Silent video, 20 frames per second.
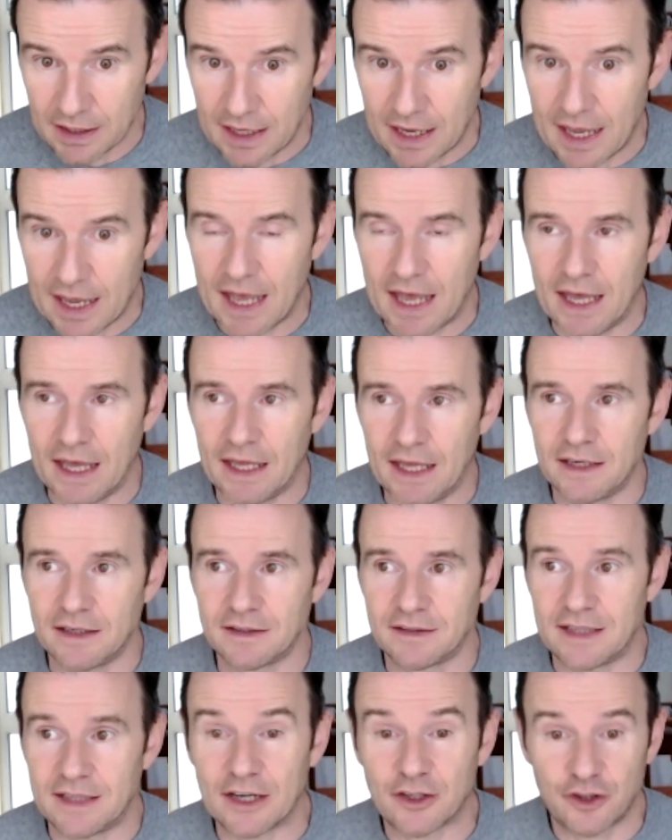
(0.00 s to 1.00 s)

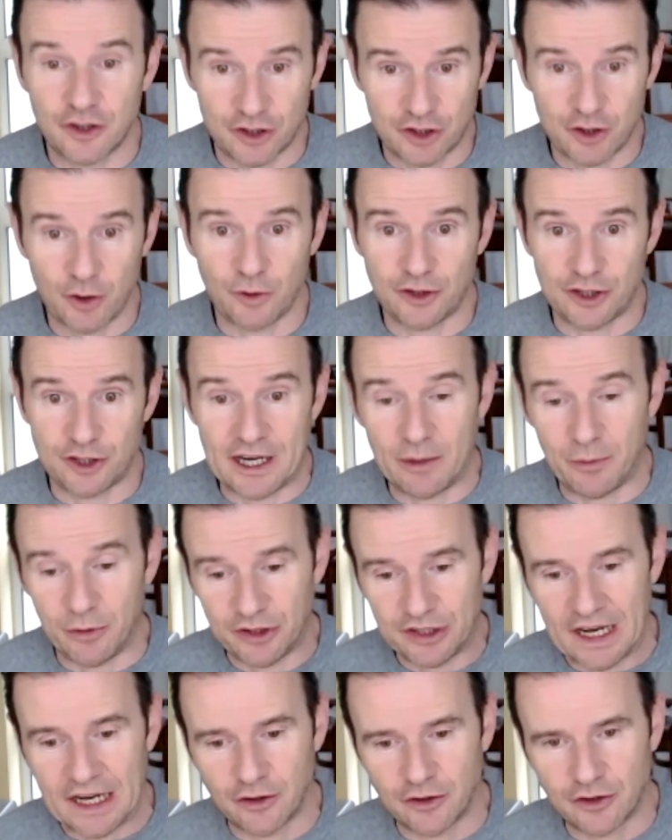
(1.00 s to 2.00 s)
and that just shows you how
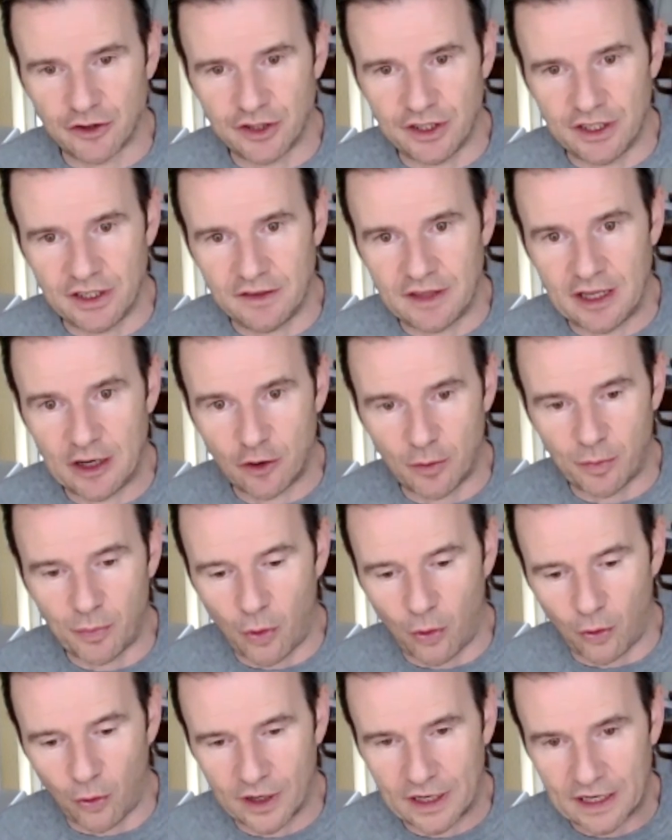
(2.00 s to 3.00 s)
much energy they were
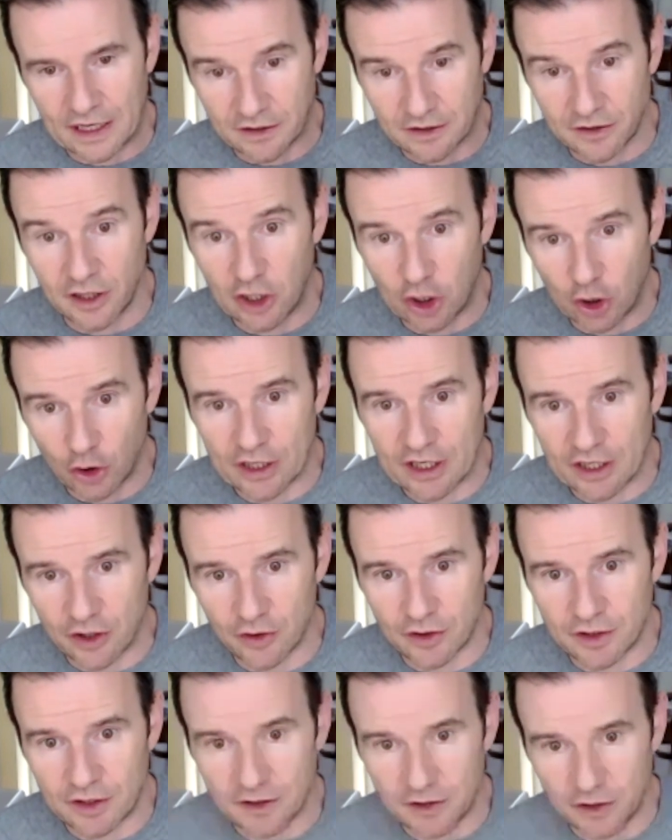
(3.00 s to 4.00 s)
pouring into looking
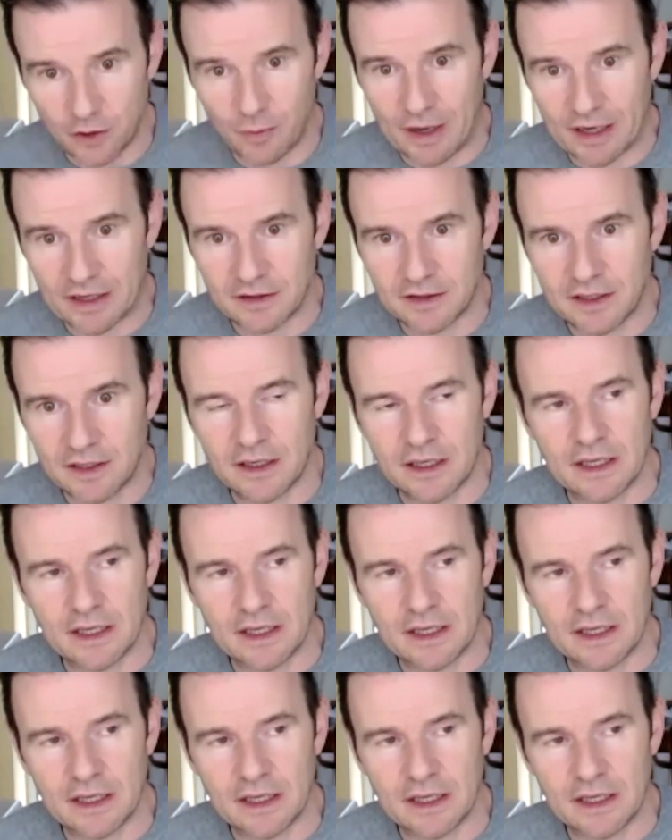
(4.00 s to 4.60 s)
good in humanity.